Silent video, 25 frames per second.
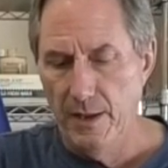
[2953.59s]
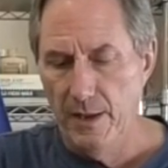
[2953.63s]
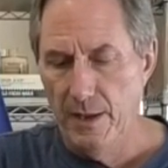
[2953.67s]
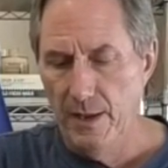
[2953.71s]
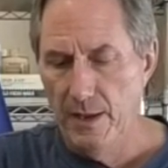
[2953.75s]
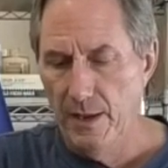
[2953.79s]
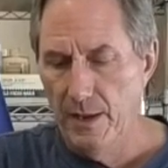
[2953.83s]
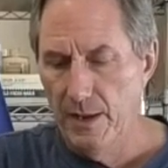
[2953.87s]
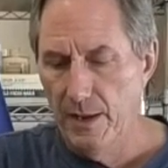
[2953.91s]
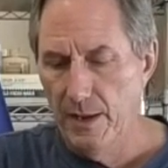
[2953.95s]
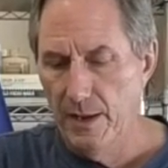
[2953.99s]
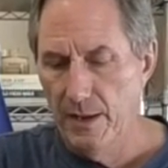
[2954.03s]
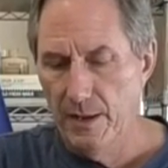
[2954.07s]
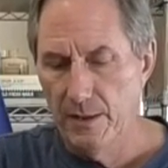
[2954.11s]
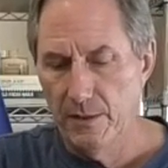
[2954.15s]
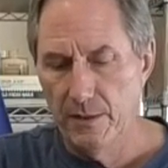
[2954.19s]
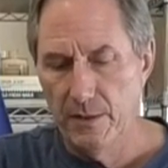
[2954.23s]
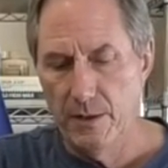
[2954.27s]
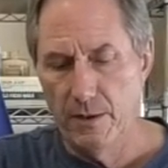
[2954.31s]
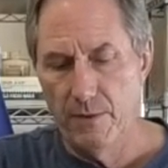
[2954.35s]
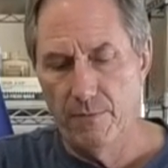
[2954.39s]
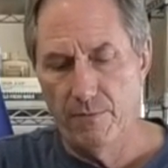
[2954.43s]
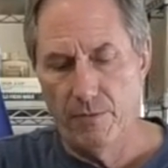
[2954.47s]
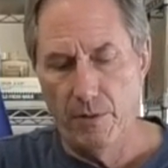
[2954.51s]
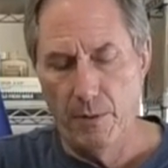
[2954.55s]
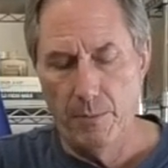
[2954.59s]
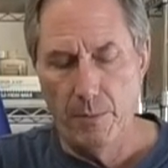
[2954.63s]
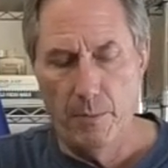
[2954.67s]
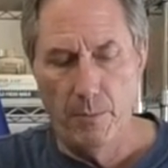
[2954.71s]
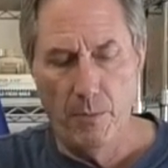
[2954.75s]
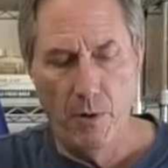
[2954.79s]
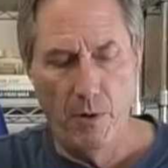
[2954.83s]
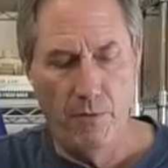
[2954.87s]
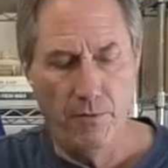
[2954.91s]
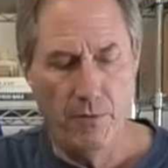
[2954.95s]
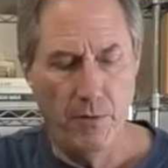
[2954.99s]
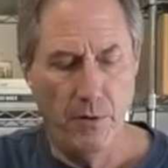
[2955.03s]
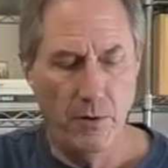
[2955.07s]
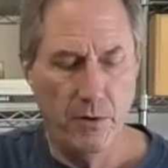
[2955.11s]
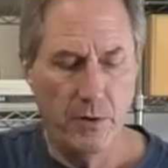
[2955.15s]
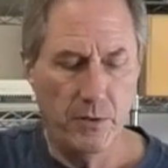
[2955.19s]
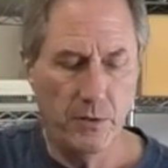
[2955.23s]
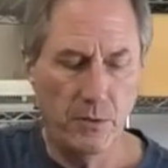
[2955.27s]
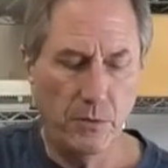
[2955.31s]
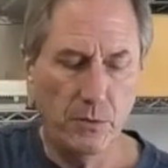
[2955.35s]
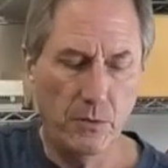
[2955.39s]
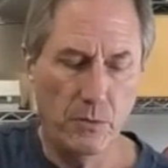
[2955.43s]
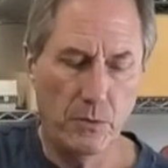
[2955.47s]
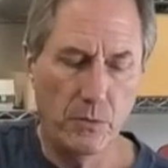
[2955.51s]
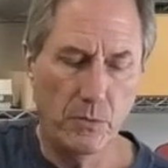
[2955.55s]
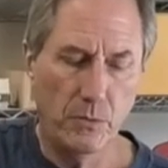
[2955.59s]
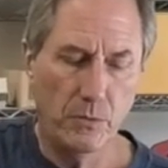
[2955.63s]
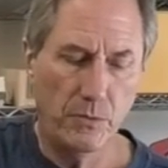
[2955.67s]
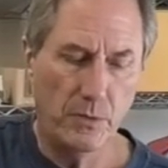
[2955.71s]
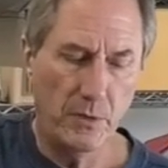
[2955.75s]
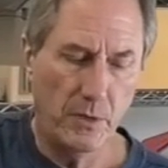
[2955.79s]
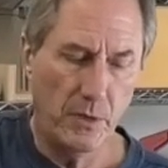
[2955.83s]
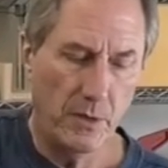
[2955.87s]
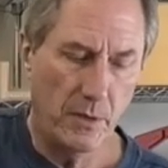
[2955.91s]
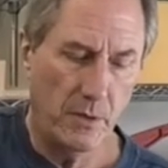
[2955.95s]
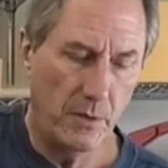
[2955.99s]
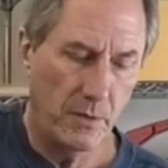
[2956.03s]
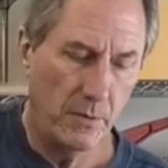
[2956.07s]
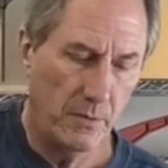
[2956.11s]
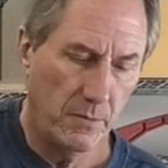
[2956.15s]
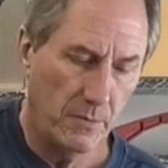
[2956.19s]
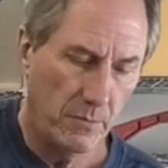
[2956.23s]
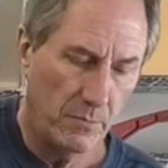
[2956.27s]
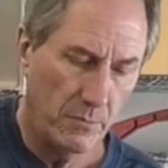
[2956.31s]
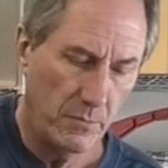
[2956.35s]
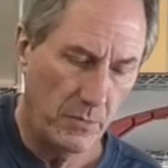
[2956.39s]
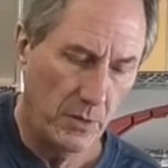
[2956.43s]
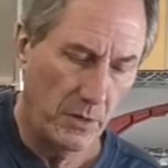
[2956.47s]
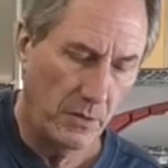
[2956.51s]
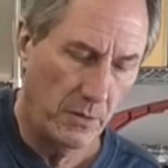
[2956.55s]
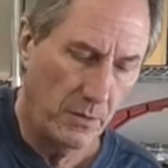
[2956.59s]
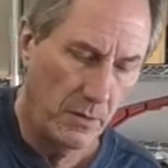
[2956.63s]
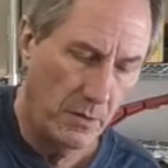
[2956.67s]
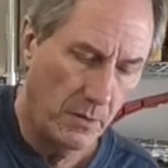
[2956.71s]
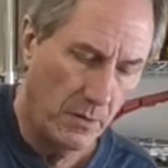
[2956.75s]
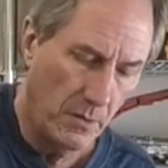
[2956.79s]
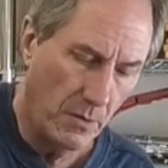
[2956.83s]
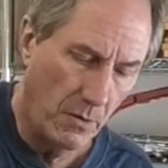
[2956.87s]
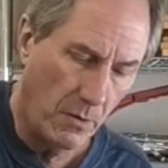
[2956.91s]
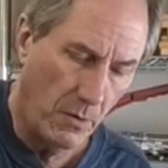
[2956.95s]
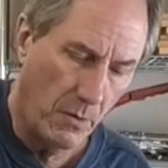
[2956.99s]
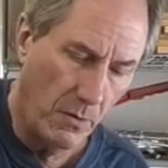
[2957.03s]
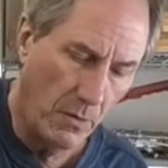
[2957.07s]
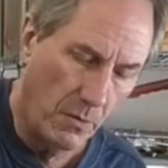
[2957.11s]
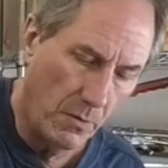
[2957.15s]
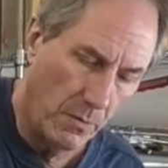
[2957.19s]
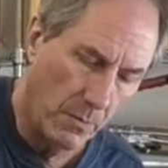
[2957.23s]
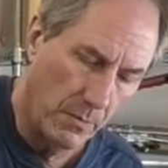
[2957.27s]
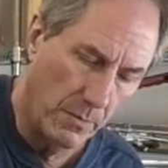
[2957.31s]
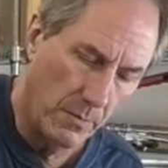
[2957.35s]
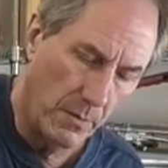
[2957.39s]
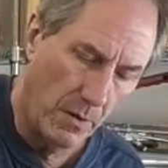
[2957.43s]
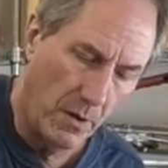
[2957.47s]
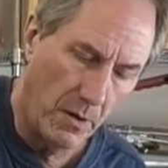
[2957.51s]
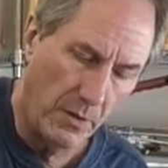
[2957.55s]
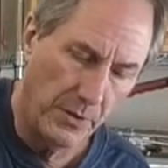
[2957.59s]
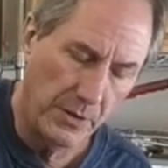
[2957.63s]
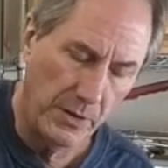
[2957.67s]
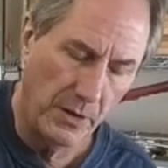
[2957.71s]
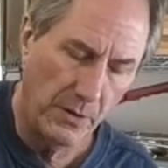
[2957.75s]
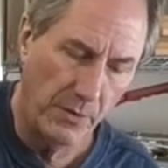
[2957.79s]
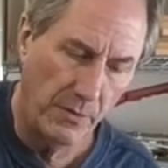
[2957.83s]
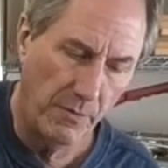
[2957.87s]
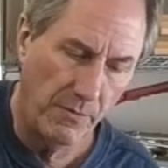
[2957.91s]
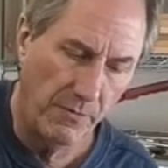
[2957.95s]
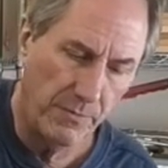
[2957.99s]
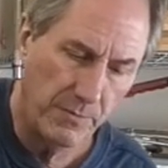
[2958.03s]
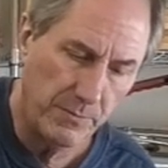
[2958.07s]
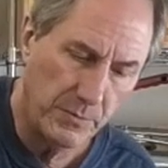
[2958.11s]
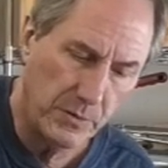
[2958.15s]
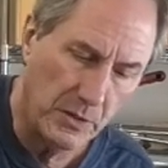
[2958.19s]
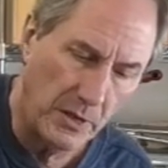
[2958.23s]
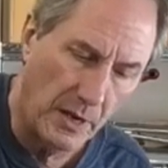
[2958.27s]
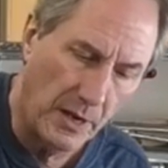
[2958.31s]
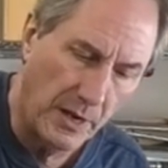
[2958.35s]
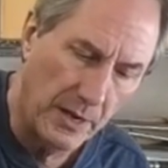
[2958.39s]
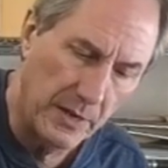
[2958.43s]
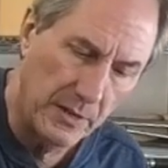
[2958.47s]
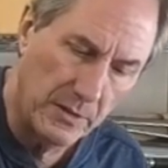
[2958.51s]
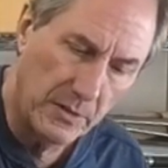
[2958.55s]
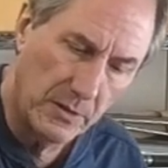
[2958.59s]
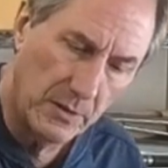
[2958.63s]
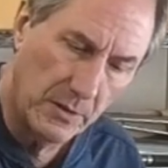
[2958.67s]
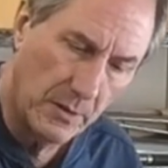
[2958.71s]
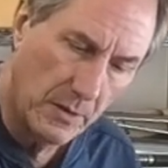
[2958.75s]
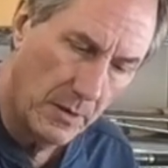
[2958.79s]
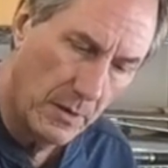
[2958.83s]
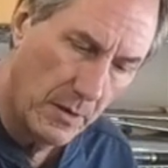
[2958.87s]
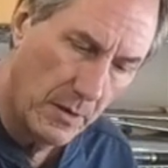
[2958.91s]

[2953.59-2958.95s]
and then flip them over and do the the, the whole all the other sides.